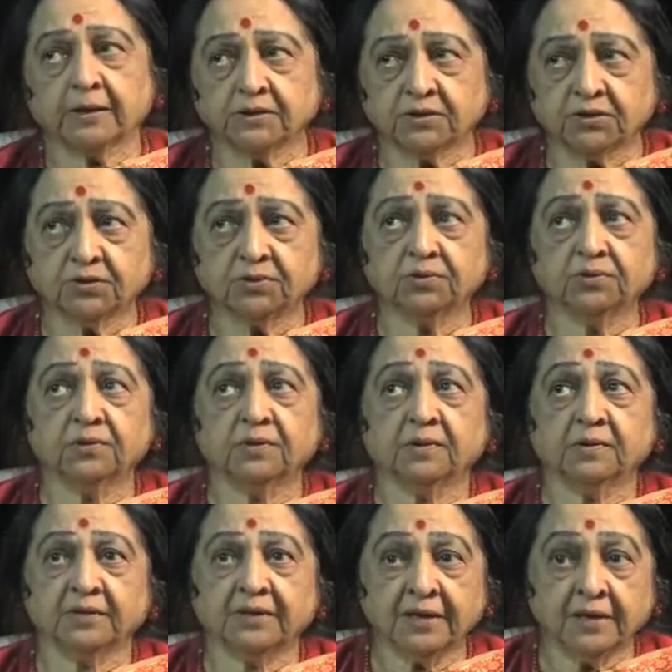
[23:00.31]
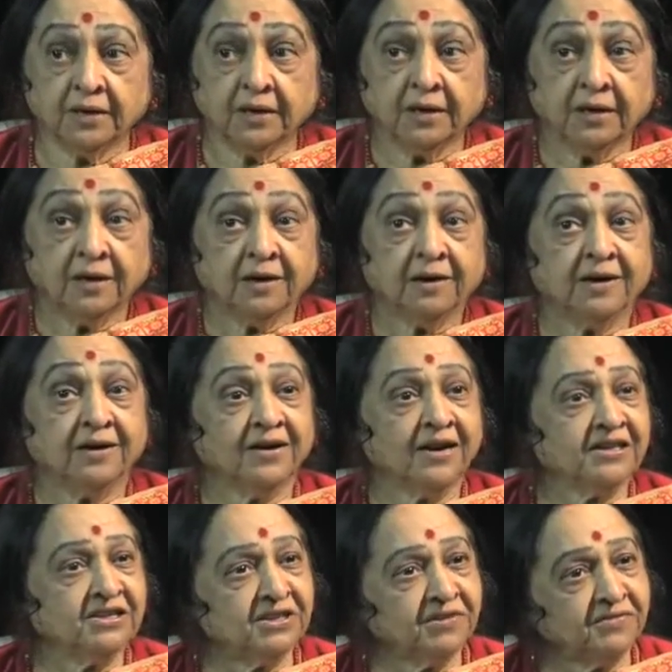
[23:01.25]
So then
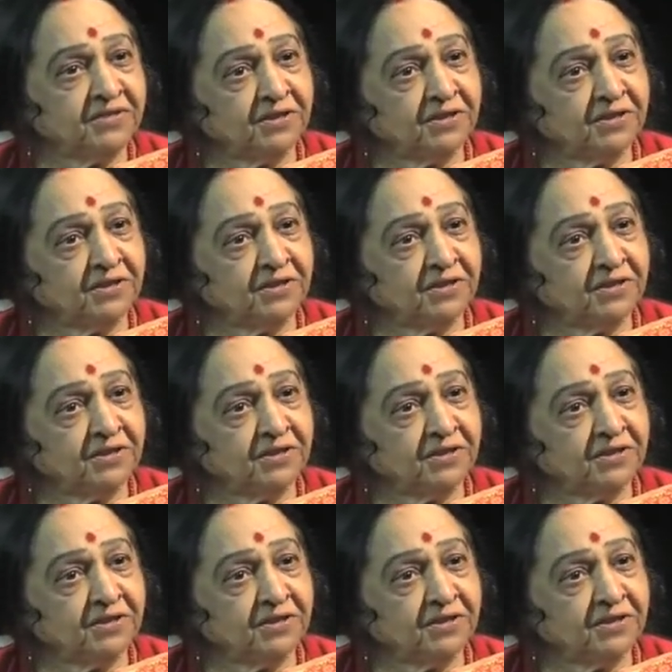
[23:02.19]
Rajiv